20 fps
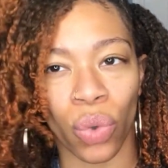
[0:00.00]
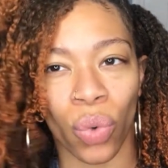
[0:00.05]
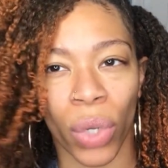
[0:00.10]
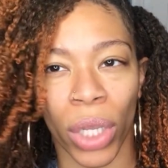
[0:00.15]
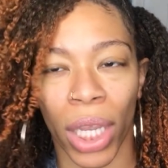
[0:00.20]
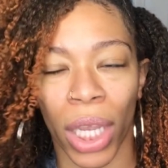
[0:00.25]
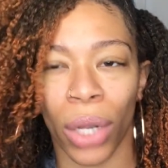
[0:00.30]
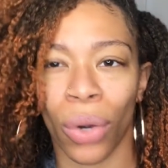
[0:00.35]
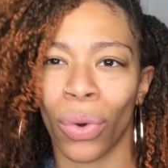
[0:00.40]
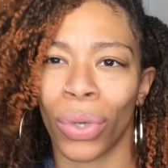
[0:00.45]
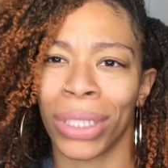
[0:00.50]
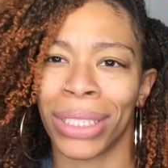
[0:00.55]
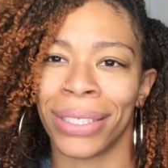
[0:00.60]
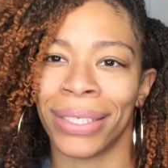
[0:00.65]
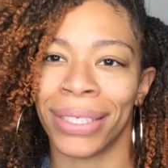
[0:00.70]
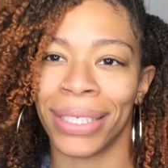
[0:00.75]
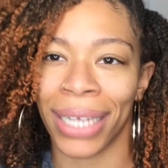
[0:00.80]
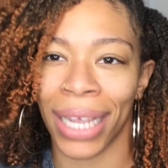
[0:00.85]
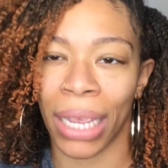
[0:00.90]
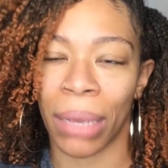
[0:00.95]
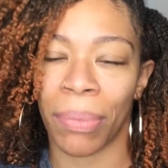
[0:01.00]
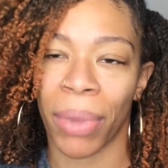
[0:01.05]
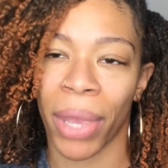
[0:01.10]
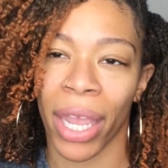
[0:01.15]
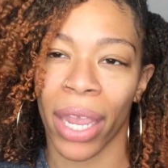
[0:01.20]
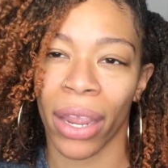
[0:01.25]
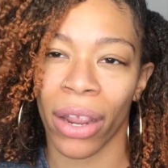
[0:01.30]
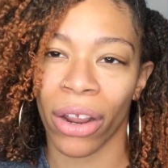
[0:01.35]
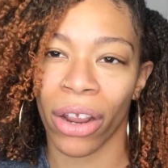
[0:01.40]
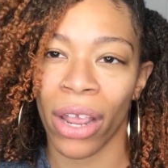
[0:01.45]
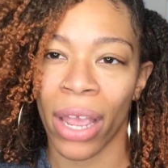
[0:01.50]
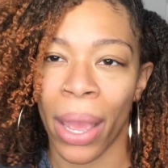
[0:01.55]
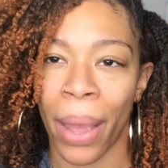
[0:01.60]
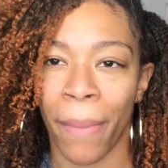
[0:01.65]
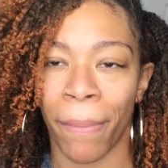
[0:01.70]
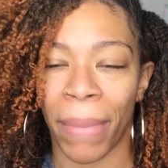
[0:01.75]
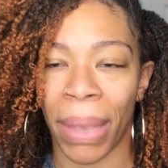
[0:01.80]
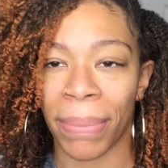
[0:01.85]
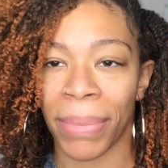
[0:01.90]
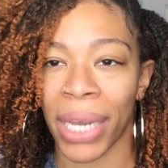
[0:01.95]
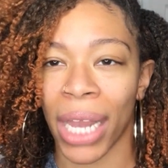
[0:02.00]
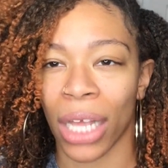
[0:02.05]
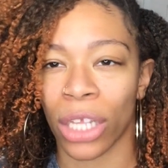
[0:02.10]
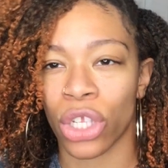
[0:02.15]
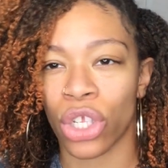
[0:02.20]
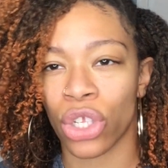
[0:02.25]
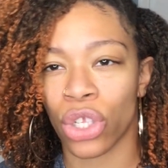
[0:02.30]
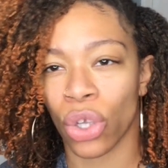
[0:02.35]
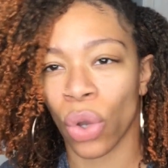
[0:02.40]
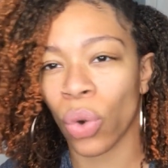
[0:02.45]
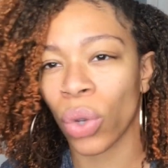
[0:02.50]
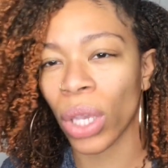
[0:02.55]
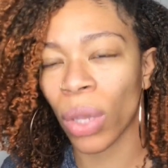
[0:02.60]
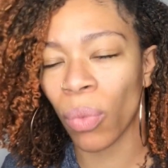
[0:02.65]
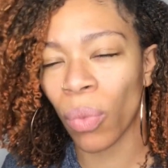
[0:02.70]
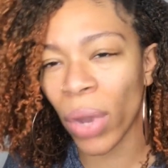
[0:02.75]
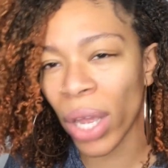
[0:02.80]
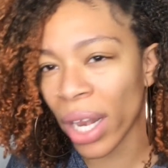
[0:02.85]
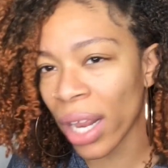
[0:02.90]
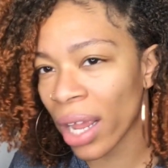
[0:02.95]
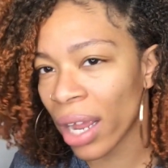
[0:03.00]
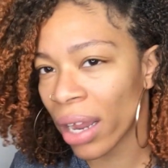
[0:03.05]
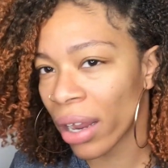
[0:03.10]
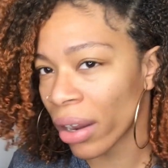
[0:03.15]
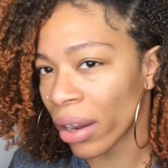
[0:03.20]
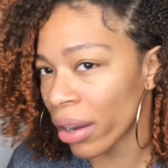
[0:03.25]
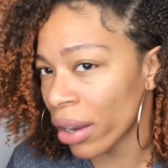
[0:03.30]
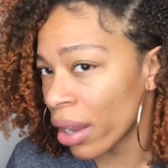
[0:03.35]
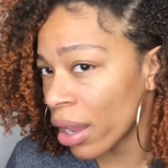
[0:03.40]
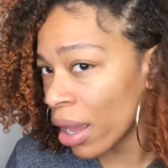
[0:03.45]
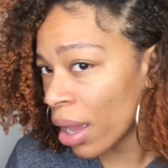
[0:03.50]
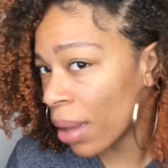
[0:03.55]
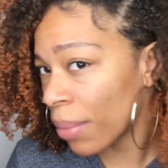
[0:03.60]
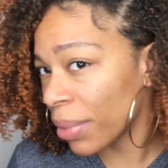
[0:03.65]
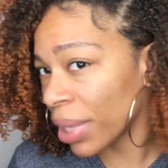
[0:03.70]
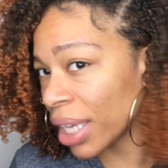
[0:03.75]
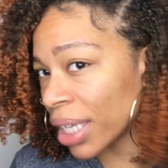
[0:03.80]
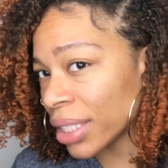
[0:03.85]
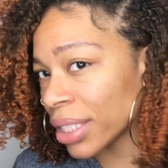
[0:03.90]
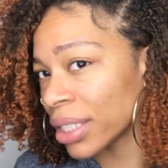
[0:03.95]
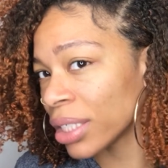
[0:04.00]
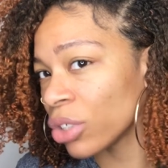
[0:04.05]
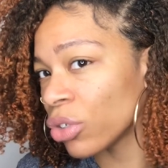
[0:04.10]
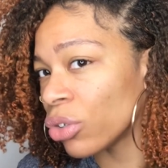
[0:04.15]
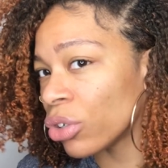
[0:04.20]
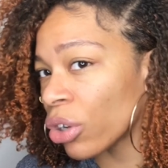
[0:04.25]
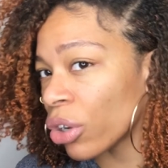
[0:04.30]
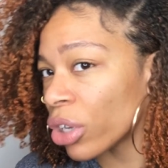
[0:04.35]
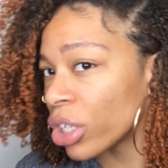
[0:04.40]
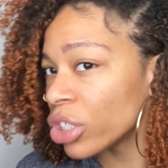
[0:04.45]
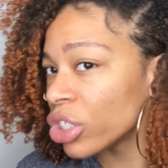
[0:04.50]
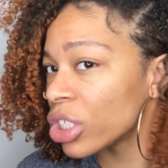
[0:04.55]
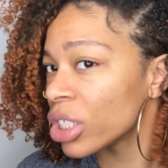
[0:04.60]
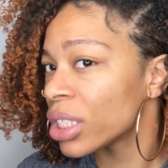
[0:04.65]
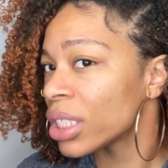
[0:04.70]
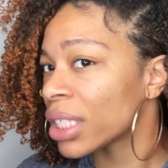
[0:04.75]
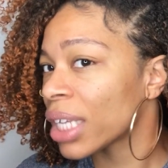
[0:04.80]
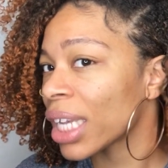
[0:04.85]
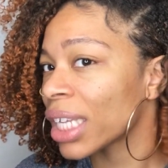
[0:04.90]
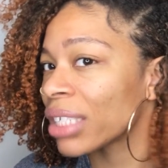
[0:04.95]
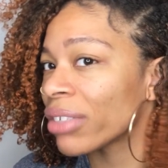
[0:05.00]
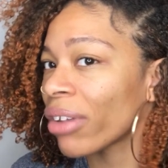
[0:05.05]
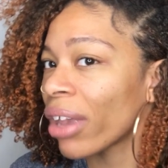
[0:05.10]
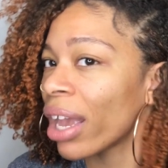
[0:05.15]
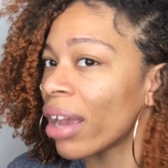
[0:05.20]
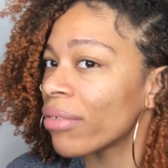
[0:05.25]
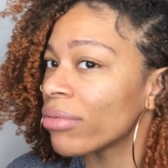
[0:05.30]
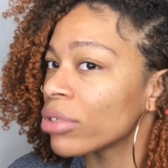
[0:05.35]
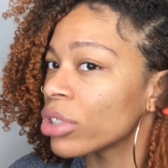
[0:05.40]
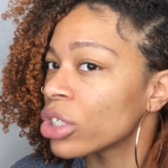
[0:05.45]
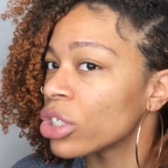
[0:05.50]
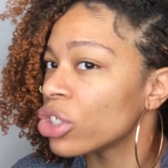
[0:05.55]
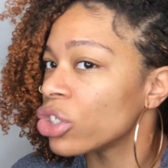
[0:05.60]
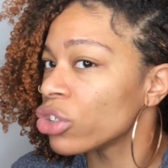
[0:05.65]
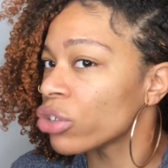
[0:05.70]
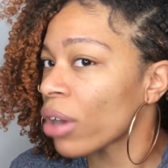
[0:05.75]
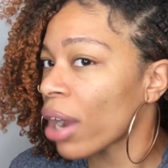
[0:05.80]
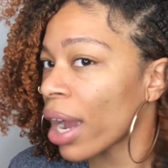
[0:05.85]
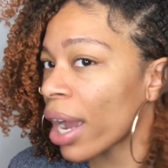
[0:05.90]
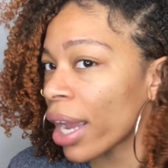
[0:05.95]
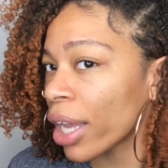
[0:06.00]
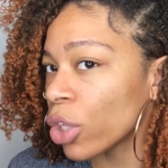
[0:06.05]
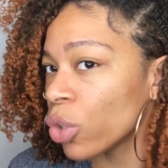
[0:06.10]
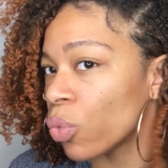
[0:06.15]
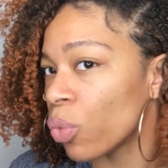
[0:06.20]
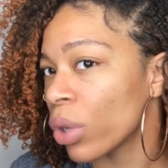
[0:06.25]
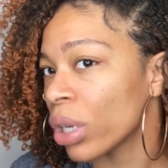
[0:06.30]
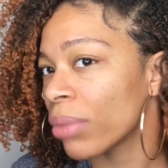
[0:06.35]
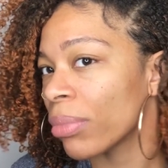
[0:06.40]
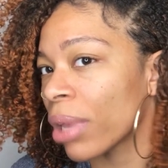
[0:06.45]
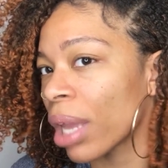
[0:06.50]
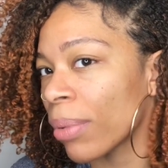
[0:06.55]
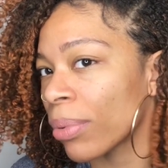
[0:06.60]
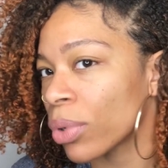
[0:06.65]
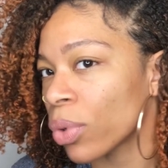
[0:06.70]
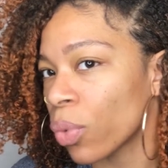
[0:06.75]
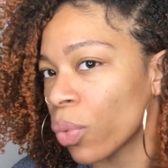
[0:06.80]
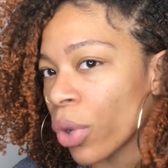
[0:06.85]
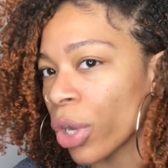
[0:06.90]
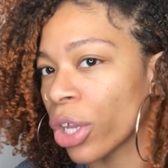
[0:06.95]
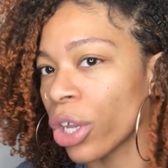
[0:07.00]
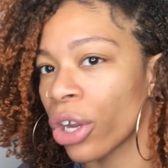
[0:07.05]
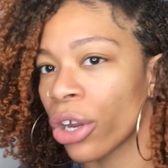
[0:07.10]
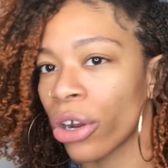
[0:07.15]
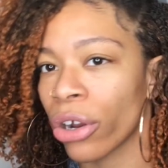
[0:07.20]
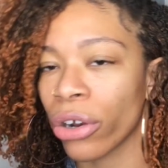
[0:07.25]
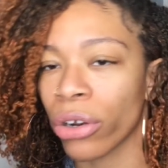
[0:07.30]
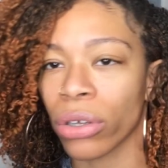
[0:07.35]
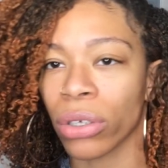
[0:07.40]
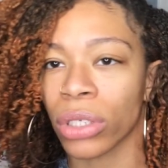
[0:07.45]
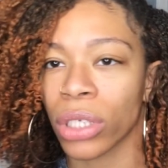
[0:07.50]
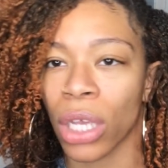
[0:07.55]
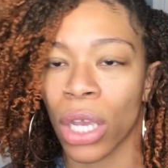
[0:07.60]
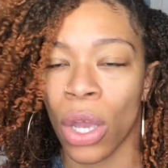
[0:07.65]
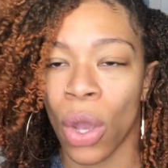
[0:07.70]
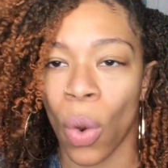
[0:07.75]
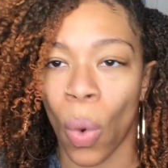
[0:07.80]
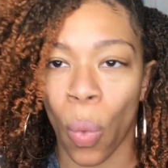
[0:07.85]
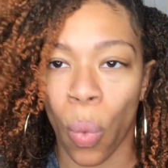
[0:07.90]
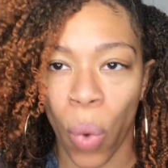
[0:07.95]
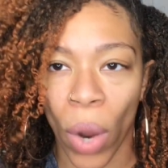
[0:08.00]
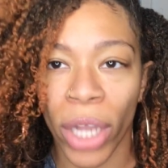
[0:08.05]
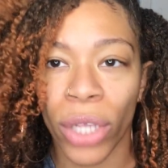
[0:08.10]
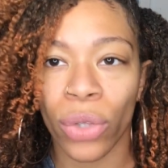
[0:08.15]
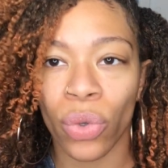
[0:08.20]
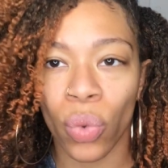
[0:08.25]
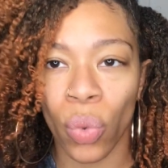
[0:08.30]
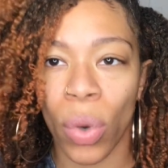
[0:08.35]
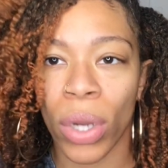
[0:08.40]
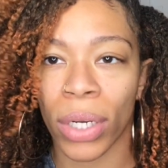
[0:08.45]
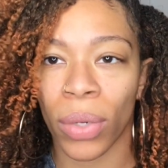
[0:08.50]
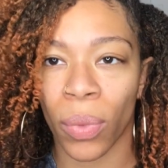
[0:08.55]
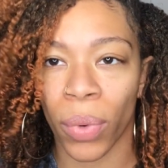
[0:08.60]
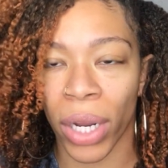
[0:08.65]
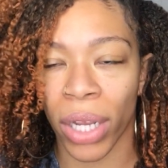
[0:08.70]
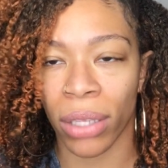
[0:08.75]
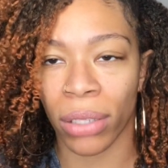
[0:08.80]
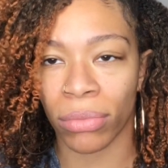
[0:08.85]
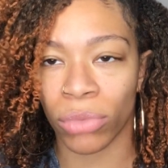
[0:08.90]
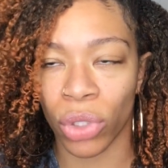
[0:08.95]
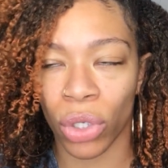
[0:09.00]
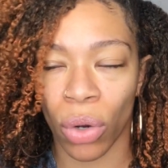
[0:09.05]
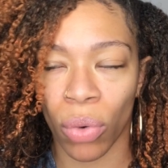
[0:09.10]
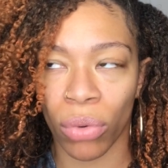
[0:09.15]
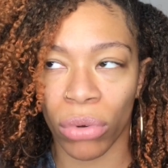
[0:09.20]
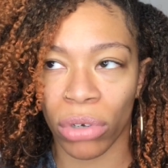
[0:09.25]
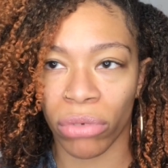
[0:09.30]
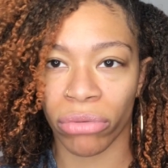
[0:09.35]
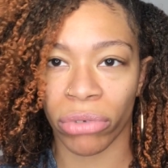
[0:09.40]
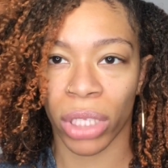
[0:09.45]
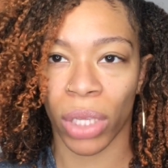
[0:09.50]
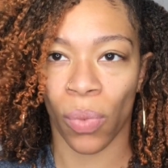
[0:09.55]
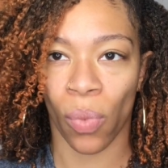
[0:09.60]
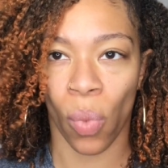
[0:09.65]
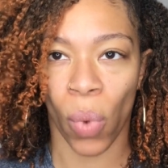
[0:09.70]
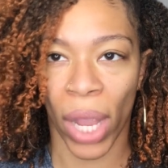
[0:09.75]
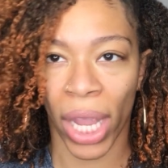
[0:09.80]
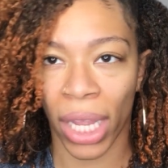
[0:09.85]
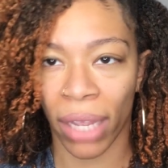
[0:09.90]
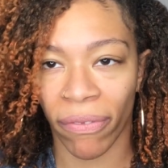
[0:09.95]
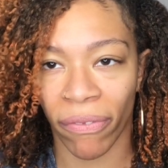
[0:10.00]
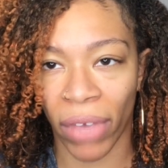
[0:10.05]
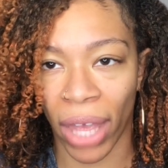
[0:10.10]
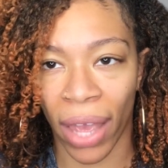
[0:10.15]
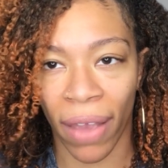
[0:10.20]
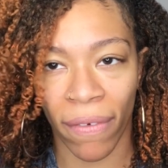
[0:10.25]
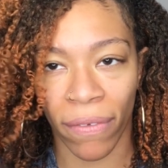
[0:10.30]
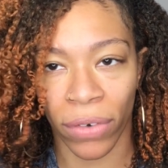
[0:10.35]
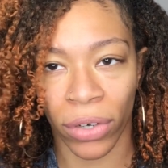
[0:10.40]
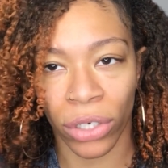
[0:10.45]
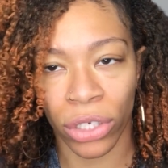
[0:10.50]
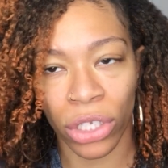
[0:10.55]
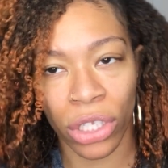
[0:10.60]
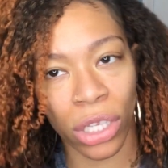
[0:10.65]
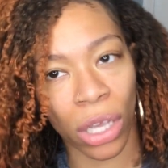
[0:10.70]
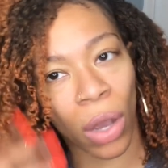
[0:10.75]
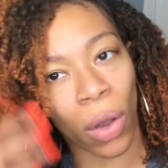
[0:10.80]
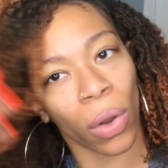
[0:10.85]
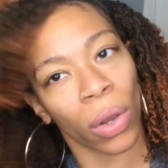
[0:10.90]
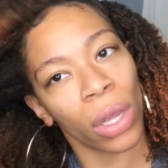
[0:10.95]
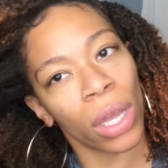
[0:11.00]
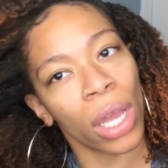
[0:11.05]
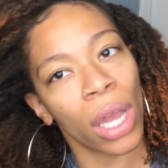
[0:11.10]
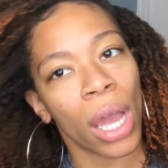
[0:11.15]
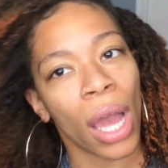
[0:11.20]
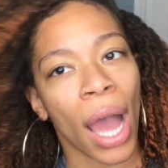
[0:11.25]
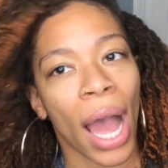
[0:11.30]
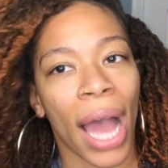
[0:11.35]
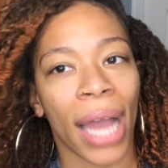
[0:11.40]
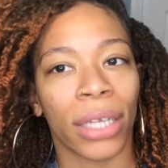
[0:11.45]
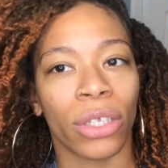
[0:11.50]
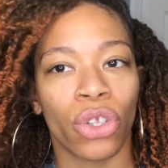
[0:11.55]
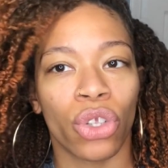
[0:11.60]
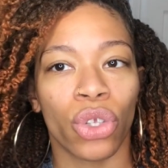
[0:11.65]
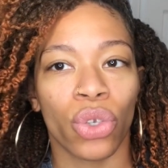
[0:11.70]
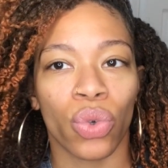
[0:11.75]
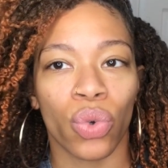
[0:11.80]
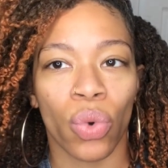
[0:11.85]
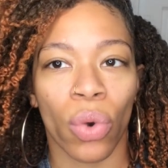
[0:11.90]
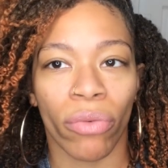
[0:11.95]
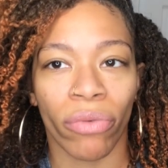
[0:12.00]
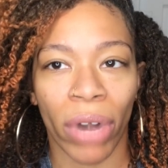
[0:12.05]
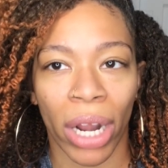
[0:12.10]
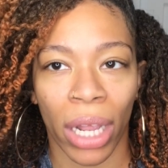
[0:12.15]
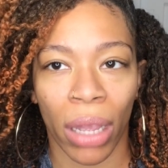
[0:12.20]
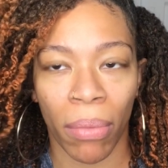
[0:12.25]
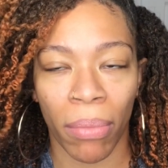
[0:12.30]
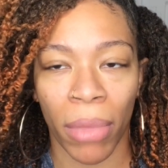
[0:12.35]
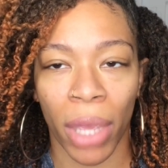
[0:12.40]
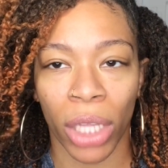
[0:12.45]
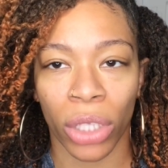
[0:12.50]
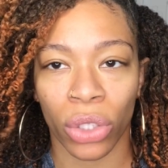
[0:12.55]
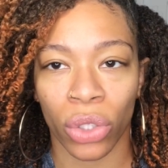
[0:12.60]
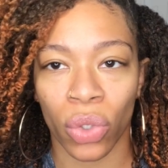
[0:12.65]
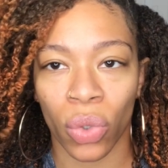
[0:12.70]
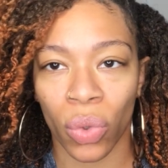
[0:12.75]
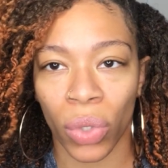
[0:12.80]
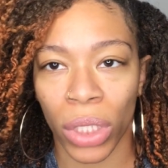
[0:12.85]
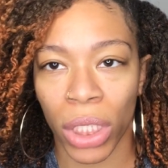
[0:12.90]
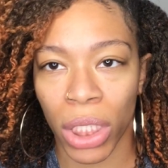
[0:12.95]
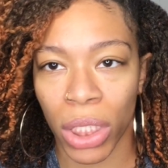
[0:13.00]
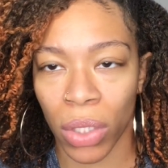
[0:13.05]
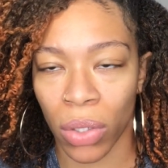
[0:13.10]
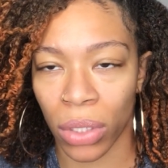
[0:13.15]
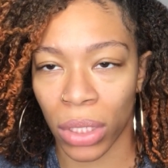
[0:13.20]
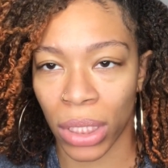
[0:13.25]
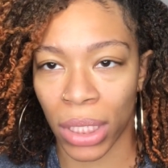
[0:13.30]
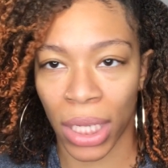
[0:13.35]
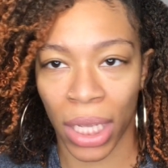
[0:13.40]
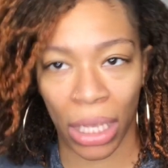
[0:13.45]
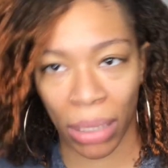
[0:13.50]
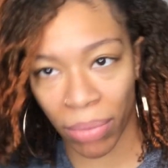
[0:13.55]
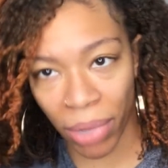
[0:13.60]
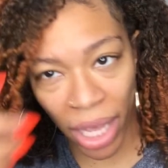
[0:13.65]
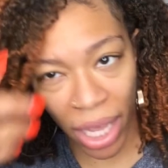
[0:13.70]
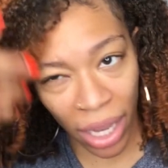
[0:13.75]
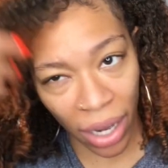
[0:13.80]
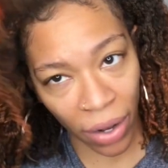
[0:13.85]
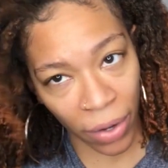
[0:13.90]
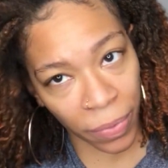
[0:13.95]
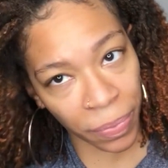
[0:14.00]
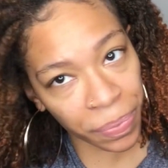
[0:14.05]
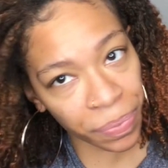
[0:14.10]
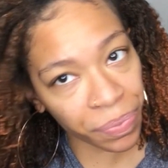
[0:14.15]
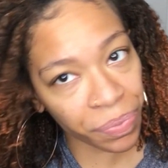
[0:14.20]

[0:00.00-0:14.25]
doing it on damp hair, maybe not soaking wet hair, because you know it just takes forever to dry, and you want to be able to wear your curls when you want to wear them. You don't want to really wait forever. So I do recommend doing this on damp hair.